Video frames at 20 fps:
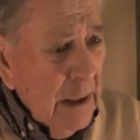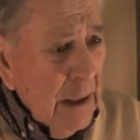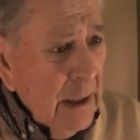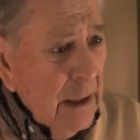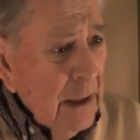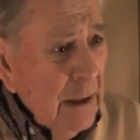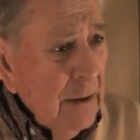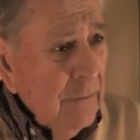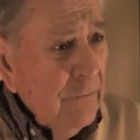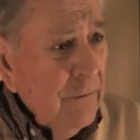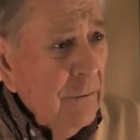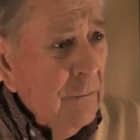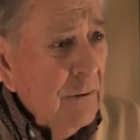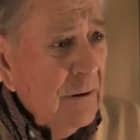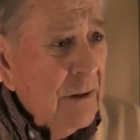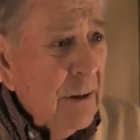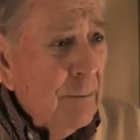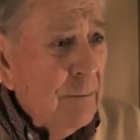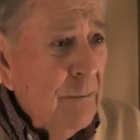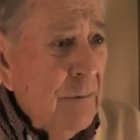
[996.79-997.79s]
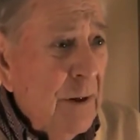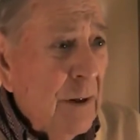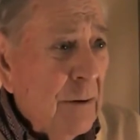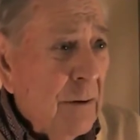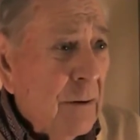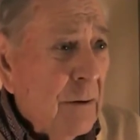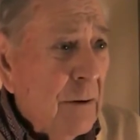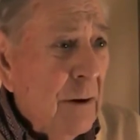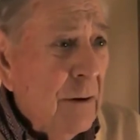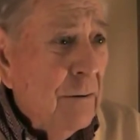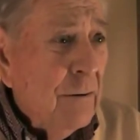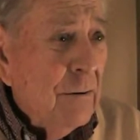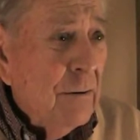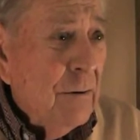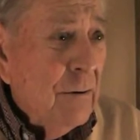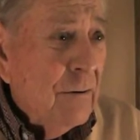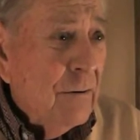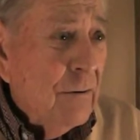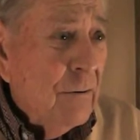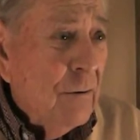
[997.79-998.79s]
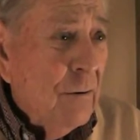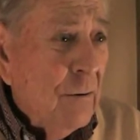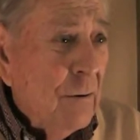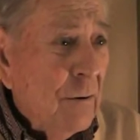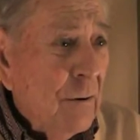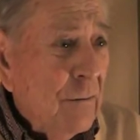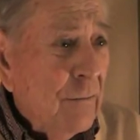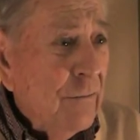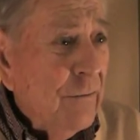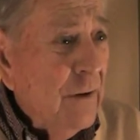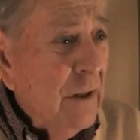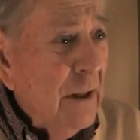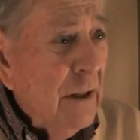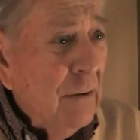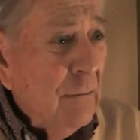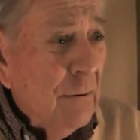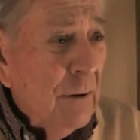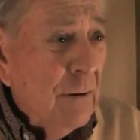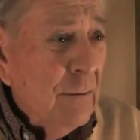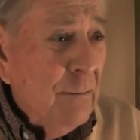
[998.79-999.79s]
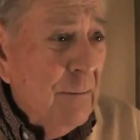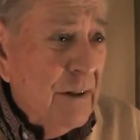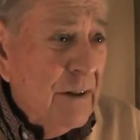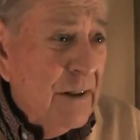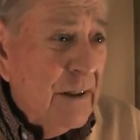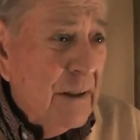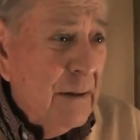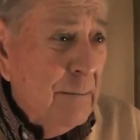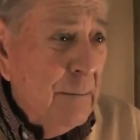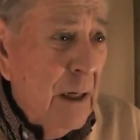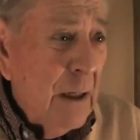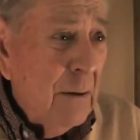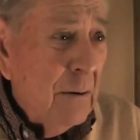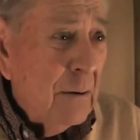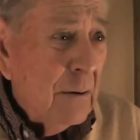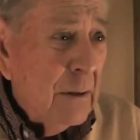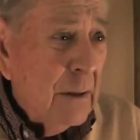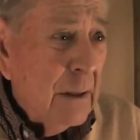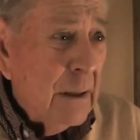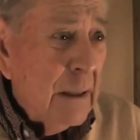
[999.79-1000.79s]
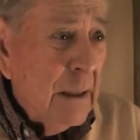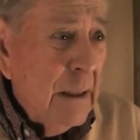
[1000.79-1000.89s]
and if he was up another 100 or 200 feet, he would have missed the mountain.